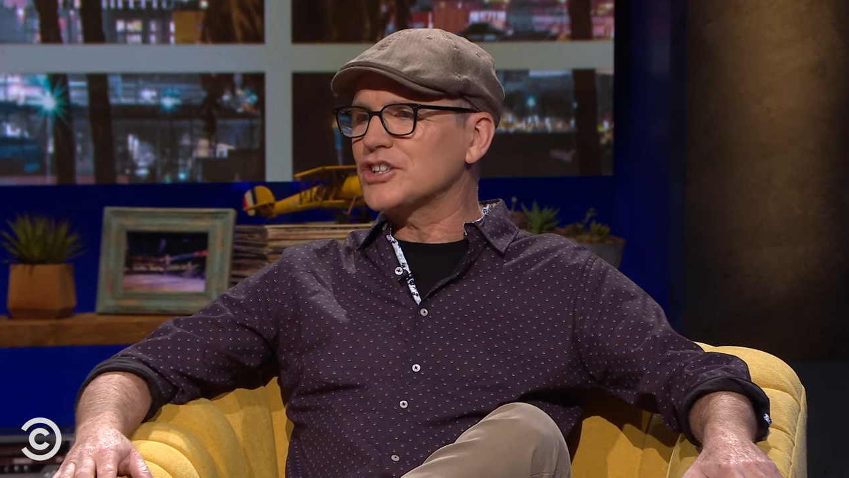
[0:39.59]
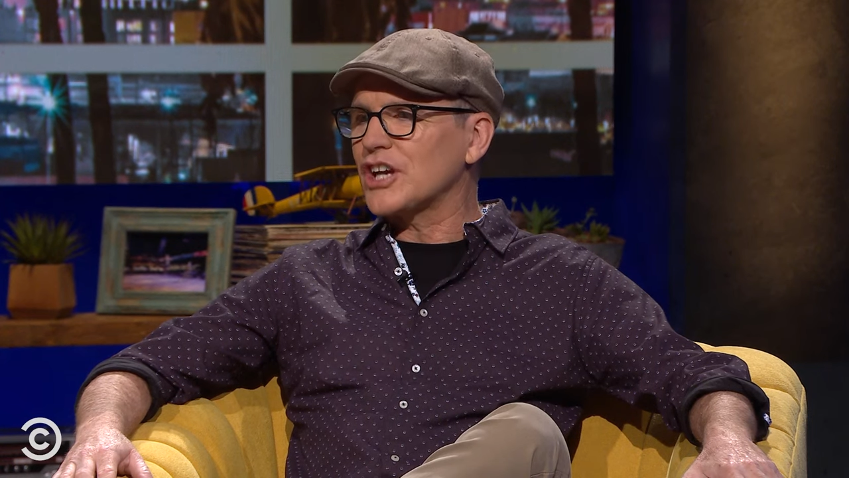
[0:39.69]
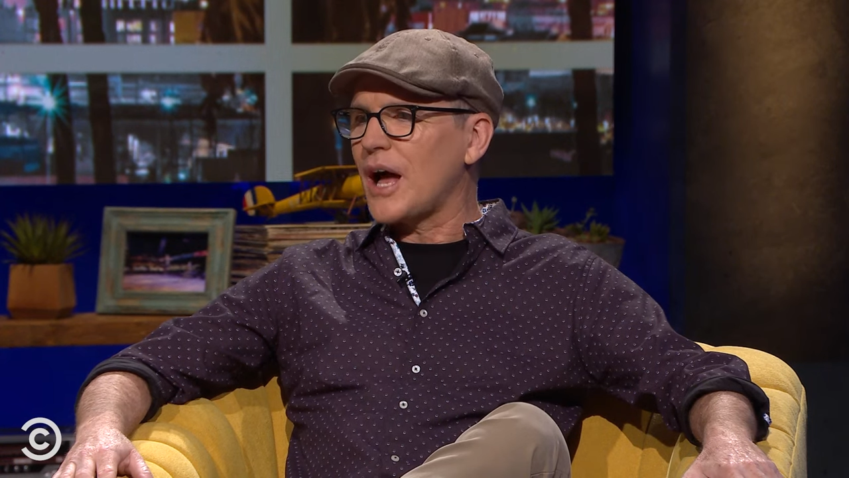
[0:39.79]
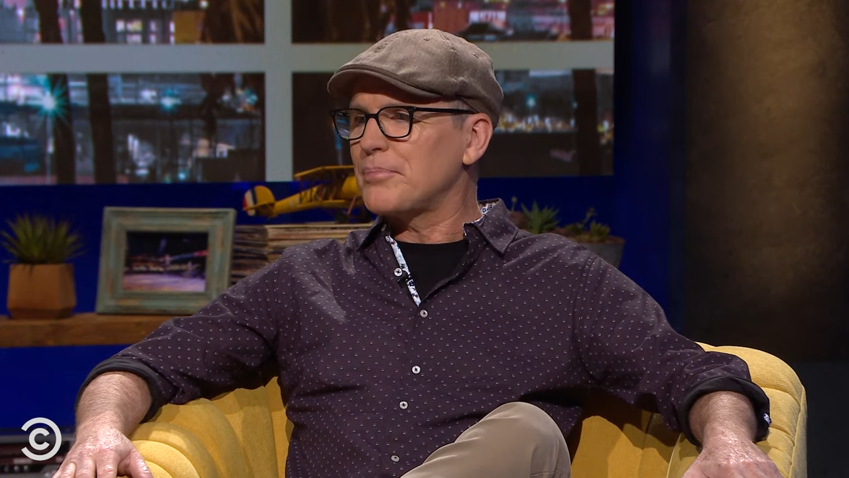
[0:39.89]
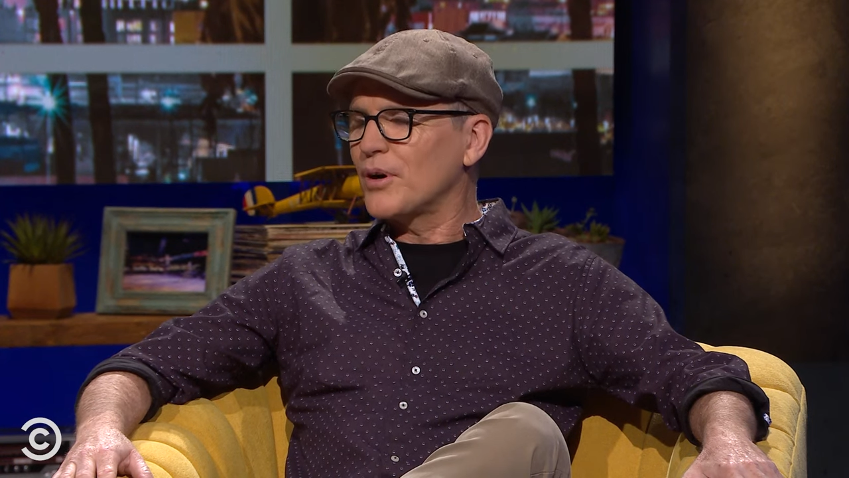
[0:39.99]

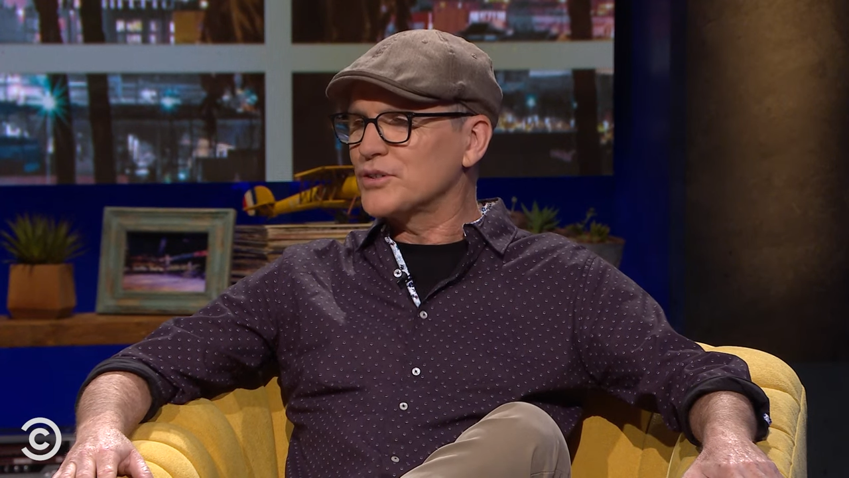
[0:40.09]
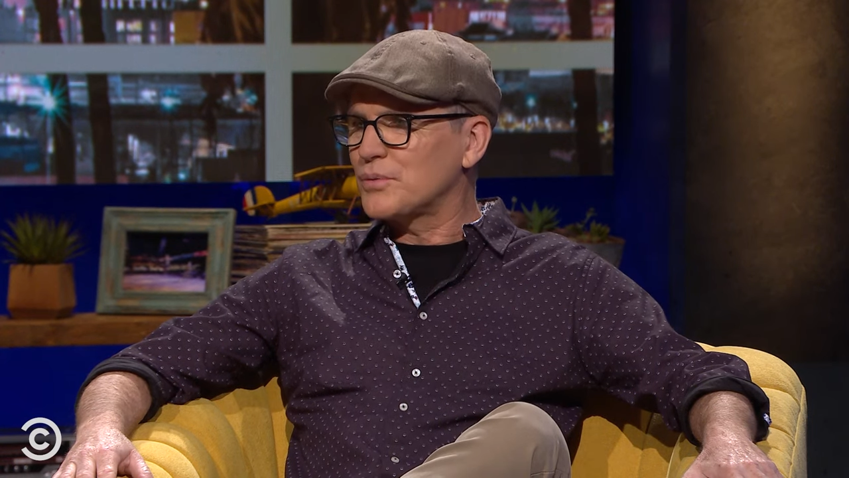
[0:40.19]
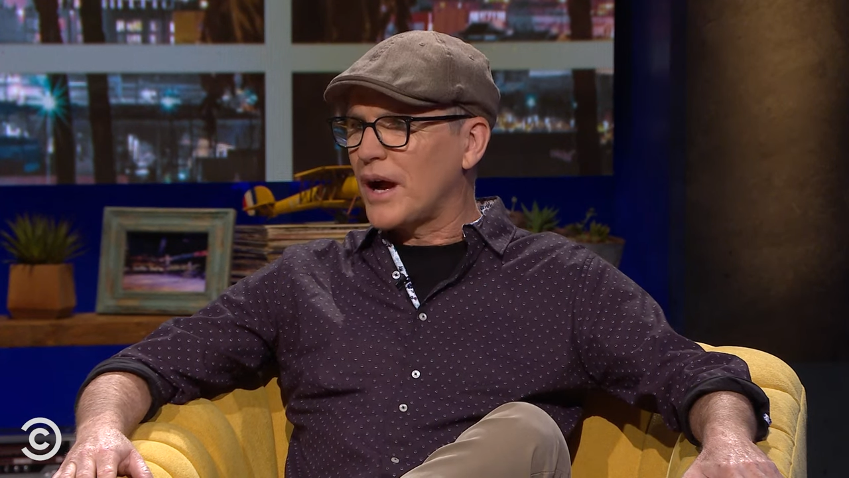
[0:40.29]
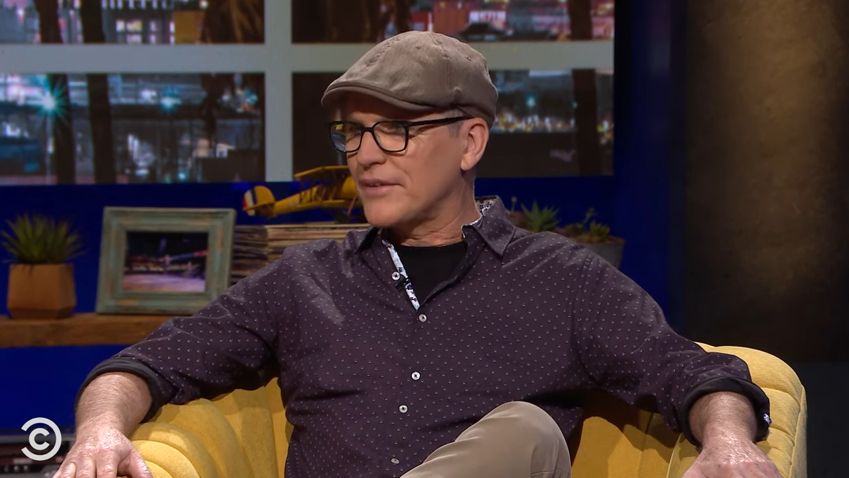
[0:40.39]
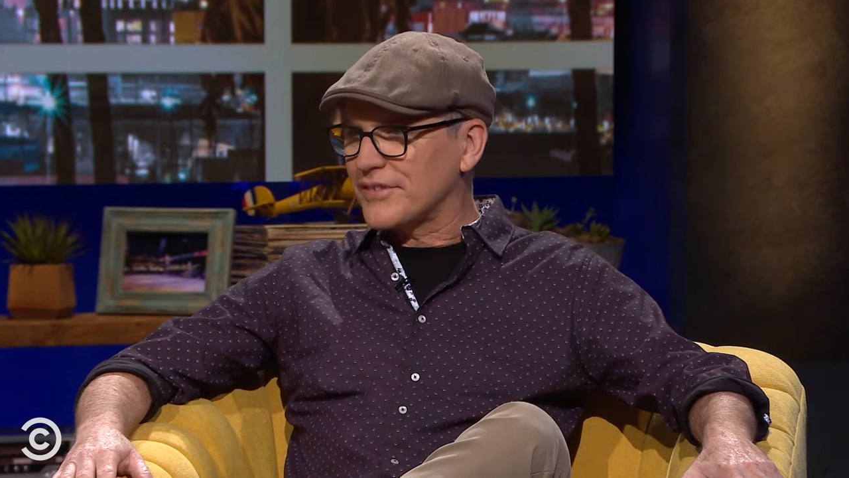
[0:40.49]
Chapo's
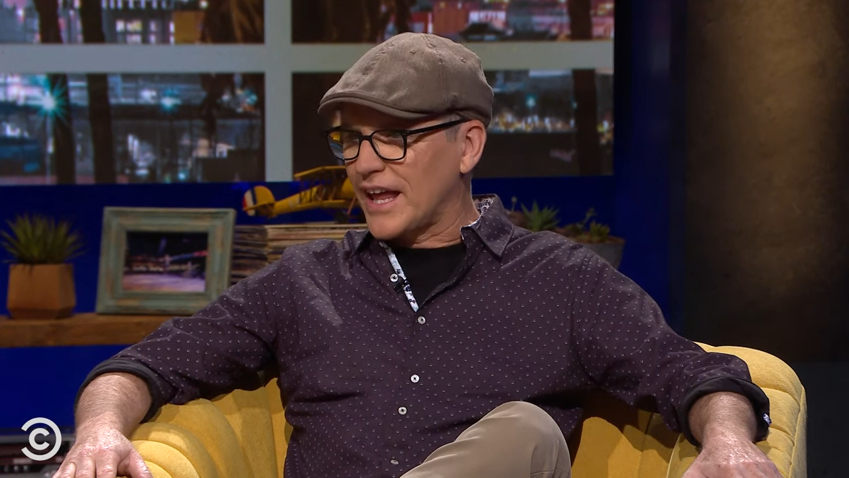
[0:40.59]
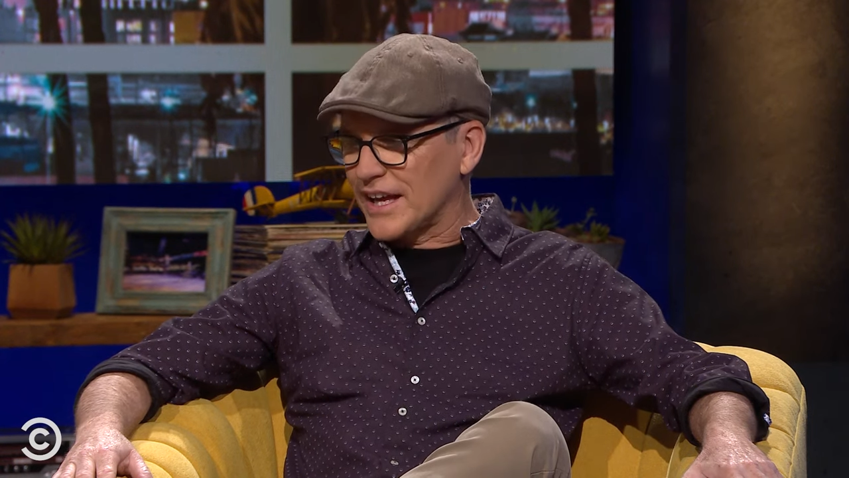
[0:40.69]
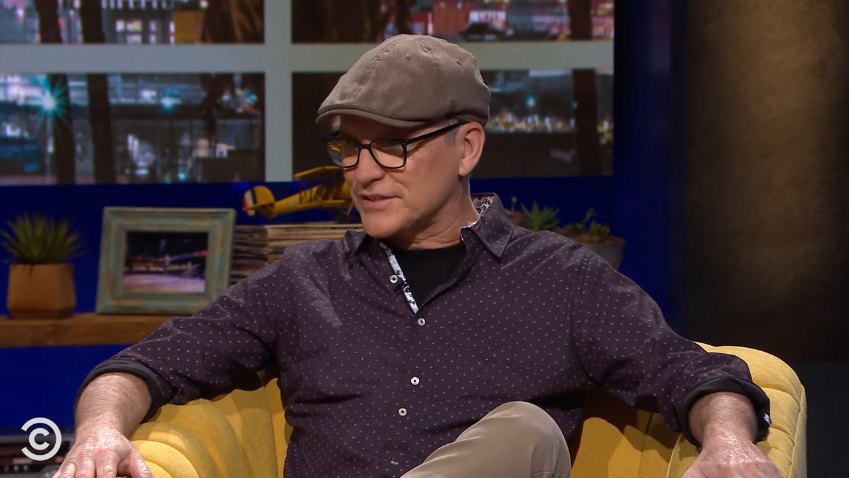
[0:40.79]
wife last